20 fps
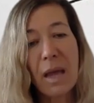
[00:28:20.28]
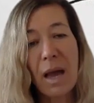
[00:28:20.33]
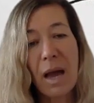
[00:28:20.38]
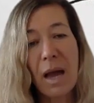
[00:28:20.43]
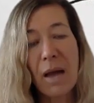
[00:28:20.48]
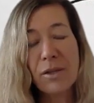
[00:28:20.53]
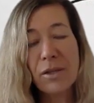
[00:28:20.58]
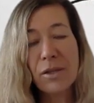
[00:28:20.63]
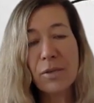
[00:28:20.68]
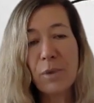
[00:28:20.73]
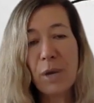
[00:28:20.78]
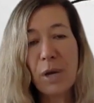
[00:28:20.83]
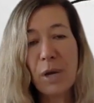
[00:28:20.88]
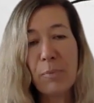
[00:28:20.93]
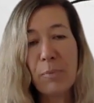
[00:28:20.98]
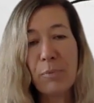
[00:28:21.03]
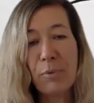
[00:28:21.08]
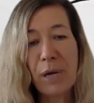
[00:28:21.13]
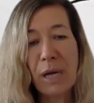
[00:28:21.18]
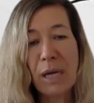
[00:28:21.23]

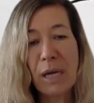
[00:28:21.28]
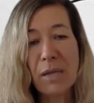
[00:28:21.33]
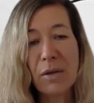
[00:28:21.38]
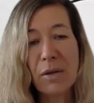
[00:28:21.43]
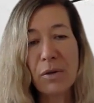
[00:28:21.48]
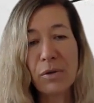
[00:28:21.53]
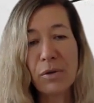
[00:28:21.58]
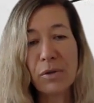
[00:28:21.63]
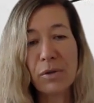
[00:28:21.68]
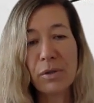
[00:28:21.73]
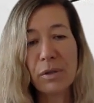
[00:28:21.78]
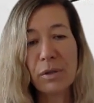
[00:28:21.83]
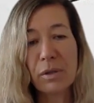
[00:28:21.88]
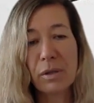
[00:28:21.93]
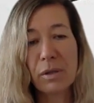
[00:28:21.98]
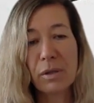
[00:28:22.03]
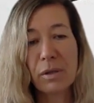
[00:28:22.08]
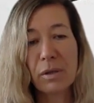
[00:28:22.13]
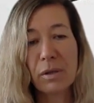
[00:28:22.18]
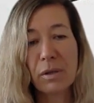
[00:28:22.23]
to bring those
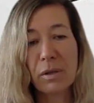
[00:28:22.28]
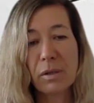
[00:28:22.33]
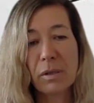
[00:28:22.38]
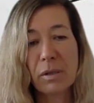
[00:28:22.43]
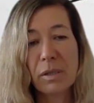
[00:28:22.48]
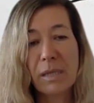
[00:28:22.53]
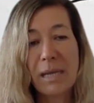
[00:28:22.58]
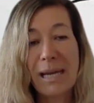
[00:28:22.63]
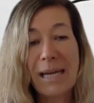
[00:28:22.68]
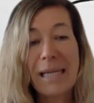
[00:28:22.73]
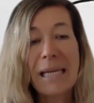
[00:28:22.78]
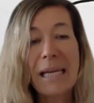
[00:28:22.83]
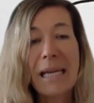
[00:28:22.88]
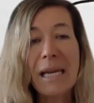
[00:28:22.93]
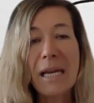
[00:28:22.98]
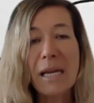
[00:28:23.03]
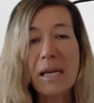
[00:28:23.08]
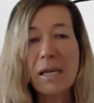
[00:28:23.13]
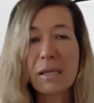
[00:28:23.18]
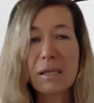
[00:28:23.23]

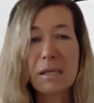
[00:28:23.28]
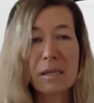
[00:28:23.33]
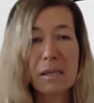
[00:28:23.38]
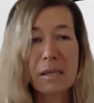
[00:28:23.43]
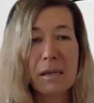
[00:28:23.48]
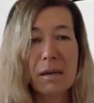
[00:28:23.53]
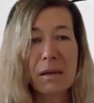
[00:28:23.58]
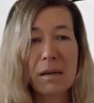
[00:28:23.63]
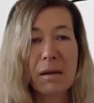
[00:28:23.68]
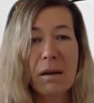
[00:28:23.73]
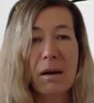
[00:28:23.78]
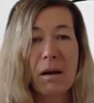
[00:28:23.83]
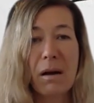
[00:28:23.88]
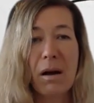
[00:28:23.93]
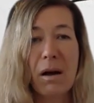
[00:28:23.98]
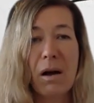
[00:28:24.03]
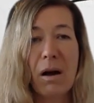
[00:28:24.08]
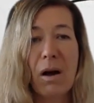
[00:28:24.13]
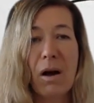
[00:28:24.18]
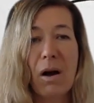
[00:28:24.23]
techniques
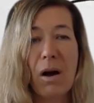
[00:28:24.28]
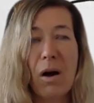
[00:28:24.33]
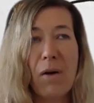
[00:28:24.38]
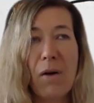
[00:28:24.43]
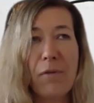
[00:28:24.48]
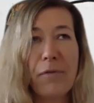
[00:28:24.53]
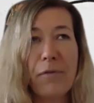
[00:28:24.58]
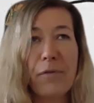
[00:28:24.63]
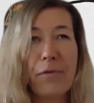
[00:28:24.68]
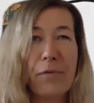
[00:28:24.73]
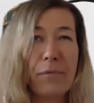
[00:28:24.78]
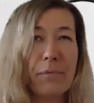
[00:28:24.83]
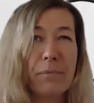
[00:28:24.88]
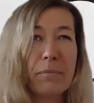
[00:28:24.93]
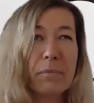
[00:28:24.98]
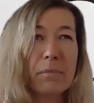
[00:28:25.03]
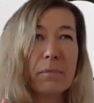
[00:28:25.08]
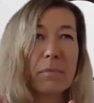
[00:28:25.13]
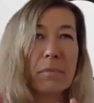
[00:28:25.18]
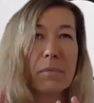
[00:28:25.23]
of
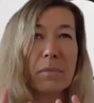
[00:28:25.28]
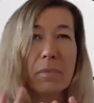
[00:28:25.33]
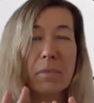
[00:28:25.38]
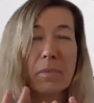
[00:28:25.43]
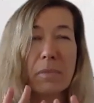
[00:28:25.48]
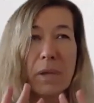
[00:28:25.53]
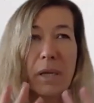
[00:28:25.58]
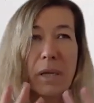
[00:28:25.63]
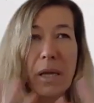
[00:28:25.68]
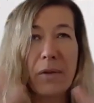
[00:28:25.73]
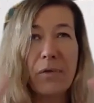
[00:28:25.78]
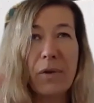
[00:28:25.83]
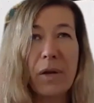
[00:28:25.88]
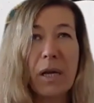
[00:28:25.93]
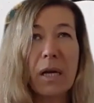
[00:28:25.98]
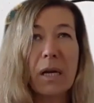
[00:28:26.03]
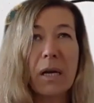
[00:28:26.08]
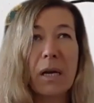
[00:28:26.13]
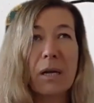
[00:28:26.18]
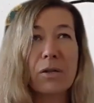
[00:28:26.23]

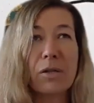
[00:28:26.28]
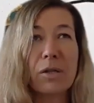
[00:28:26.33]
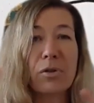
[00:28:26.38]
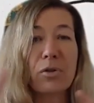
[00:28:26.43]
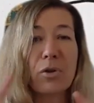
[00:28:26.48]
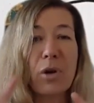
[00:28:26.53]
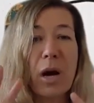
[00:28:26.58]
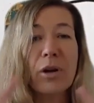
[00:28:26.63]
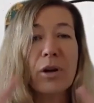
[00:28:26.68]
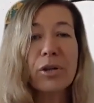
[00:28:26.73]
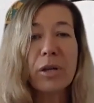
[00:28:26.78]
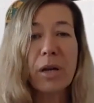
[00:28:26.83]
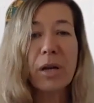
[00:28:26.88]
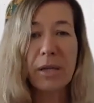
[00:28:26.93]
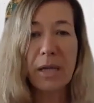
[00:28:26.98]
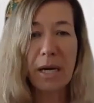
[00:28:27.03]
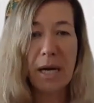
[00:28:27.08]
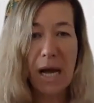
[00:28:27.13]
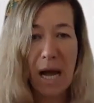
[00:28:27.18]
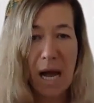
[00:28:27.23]
giving a structure
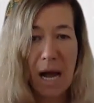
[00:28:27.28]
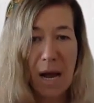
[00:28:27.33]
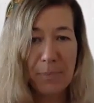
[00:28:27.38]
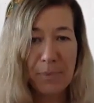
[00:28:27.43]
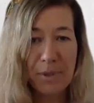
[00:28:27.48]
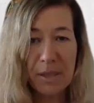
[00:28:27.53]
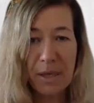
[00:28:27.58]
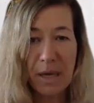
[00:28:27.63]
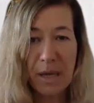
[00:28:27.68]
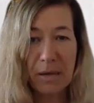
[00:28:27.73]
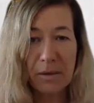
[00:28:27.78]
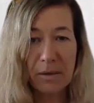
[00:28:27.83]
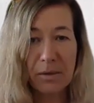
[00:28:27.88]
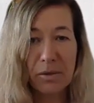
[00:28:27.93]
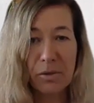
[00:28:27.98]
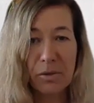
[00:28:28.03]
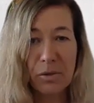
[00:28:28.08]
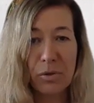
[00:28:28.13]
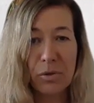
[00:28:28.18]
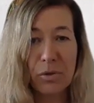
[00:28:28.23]
that helps
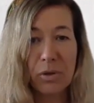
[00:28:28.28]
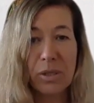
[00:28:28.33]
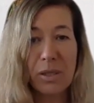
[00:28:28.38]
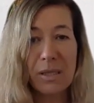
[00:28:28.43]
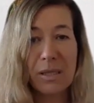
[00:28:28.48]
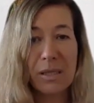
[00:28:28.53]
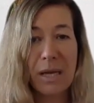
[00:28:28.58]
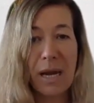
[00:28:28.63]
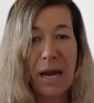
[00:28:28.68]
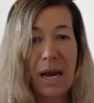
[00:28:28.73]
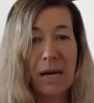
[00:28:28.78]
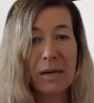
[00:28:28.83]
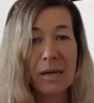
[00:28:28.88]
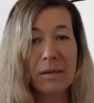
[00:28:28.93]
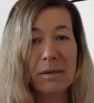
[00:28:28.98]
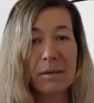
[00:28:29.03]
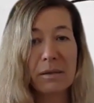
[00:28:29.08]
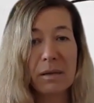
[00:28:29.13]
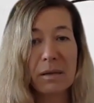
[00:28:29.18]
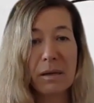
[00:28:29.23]
us to
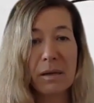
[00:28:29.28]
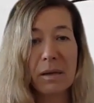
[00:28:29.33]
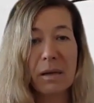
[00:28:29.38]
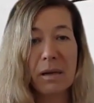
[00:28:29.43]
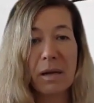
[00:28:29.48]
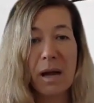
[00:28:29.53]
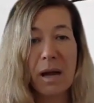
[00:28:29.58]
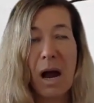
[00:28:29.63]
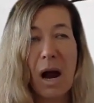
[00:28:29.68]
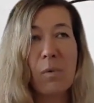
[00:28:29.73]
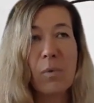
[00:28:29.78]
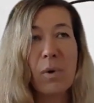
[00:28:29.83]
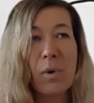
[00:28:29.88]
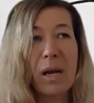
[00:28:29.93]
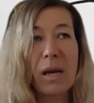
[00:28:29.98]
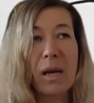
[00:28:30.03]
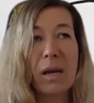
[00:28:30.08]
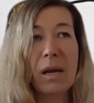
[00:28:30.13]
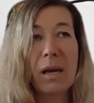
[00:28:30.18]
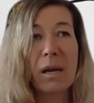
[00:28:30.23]
detect, are
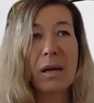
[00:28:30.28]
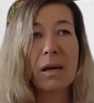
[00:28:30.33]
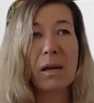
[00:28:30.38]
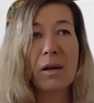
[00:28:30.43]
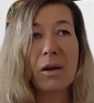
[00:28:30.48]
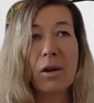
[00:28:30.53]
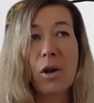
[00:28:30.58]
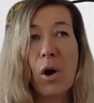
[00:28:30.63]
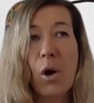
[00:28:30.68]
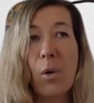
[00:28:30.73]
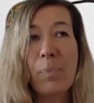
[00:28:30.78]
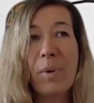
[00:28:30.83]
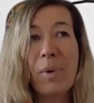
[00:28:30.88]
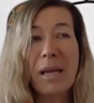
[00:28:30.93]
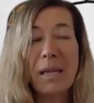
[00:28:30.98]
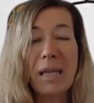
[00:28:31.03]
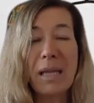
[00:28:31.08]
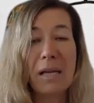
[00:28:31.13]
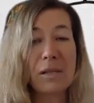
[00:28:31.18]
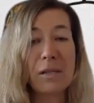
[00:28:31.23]
we in a
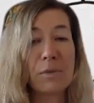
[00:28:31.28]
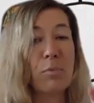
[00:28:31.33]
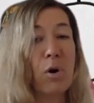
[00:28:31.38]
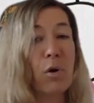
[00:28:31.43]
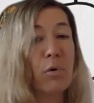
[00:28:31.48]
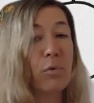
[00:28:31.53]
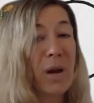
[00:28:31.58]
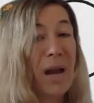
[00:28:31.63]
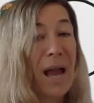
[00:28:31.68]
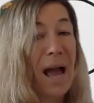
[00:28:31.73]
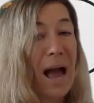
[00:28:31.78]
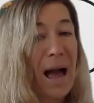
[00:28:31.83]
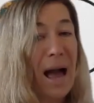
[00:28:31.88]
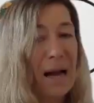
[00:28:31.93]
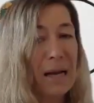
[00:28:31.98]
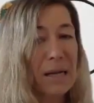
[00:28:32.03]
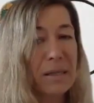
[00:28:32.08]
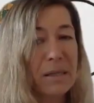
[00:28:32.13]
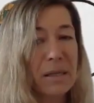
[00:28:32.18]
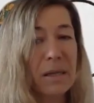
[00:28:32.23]
coping that's more
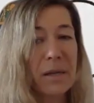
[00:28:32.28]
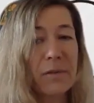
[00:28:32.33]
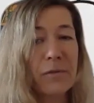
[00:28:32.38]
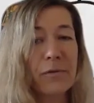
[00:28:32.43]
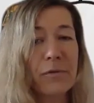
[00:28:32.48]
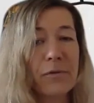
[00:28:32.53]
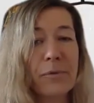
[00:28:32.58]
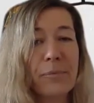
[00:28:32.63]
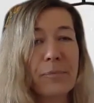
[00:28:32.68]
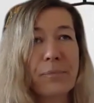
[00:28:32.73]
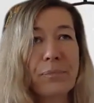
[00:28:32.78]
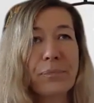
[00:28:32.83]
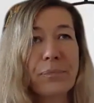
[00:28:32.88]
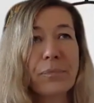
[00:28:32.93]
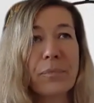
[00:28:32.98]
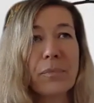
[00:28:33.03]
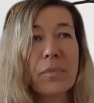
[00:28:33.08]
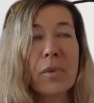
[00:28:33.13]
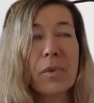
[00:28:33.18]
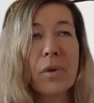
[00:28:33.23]
reactive
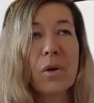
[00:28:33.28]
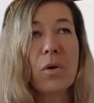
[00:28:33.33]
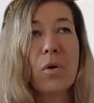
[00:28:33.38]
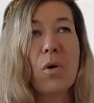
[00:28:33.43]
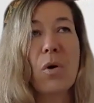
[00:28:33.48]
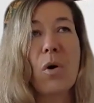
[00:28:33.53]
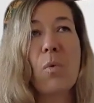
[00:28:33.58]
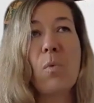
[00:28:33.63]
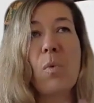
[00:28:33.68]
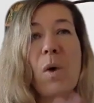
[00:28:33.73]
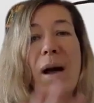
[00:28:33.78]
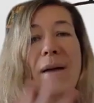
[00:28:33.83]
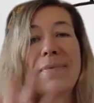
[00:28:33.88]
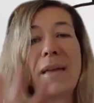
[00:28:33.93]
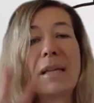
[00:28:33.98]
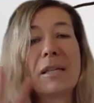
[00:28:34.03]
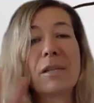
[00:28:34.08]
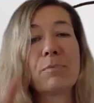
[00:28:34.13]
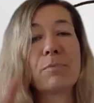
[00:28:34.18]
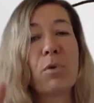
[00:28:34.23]
or one
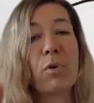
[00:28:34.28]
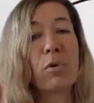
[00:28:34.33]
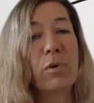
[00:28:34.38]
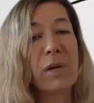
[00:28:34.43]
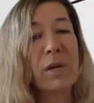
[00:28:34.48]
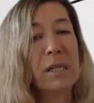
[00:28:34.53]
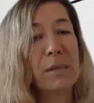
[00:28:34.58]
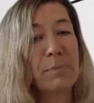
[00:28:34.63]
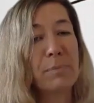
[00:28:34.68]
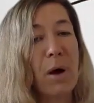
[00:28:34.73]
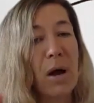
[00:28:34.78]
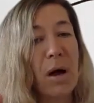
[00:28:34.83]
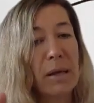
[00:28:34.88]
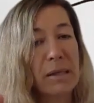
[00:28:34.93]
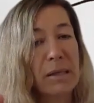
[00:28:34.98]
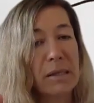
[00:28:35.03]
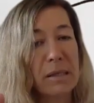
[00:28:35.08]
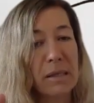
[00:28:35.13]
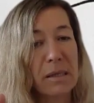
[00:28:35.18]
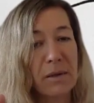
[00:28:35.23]
that's more
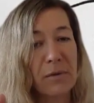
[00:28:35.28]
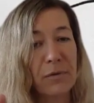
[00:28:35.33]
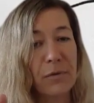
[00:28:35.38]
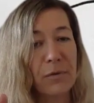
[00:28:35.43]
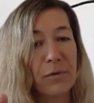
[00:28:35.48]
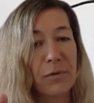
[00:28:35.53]
responsive?